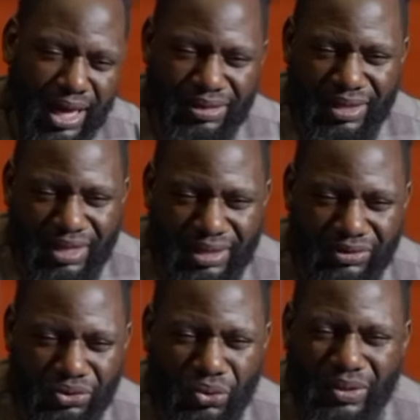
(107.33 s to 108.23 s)
I
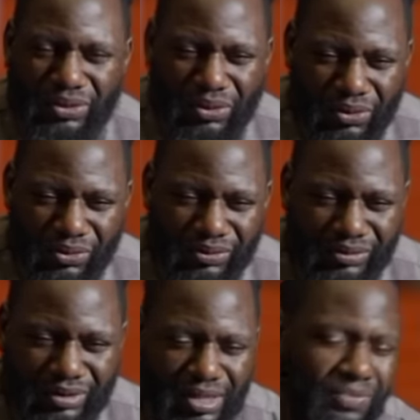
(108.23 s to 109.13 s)
think through it all,
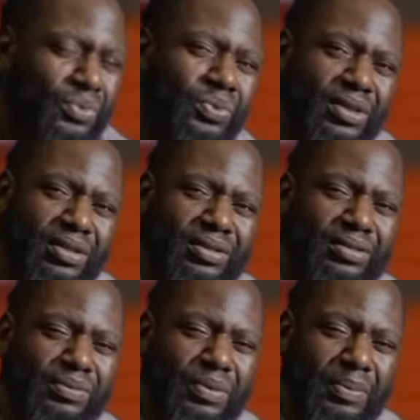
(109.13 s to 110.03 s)
even
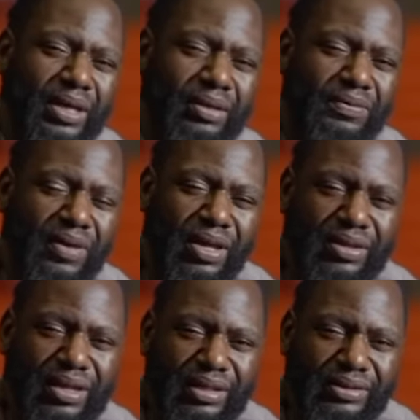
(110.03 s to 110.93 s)
with when my
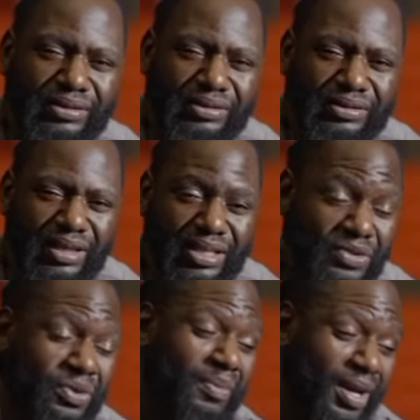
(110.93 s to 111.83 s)
father, as
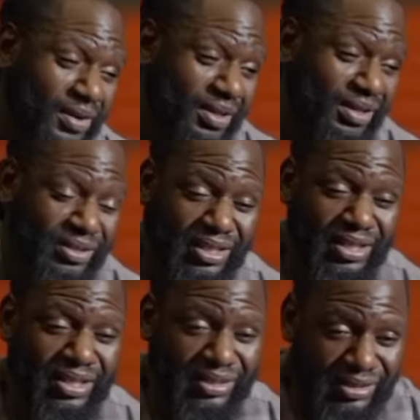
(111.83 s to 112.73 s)
he remarried,
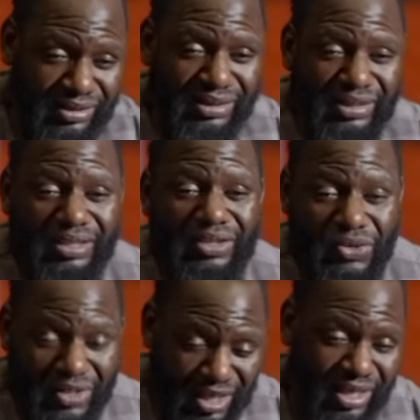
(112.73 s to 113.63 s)
say,
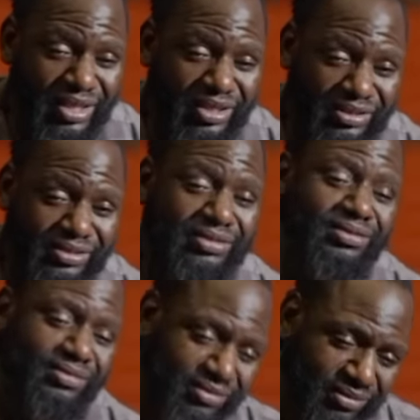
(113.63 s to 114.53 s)
okay,
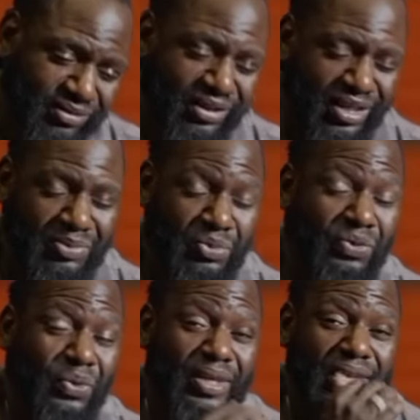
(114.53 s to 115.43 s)
let's
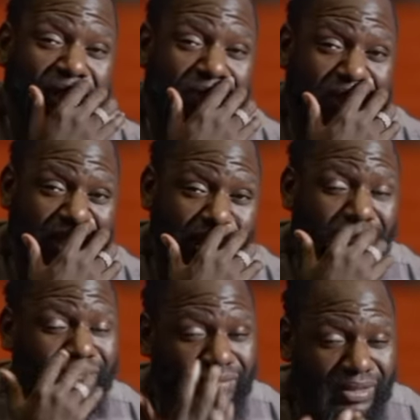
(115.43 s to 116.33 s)
move on with life, and
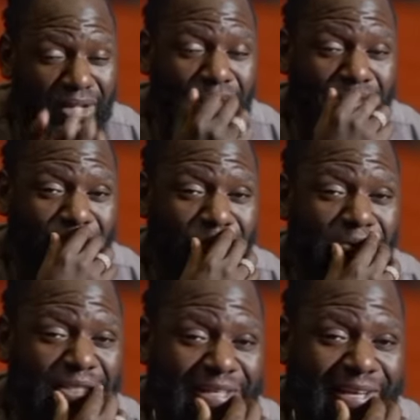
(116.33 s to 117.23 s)
then that one too,
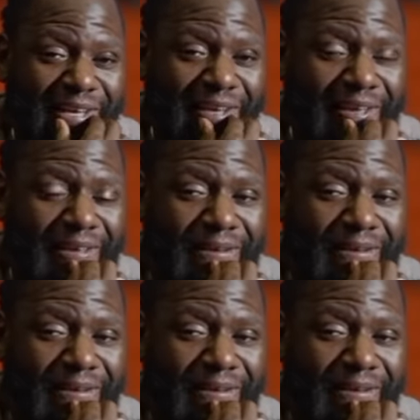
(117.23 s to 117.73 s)
she died.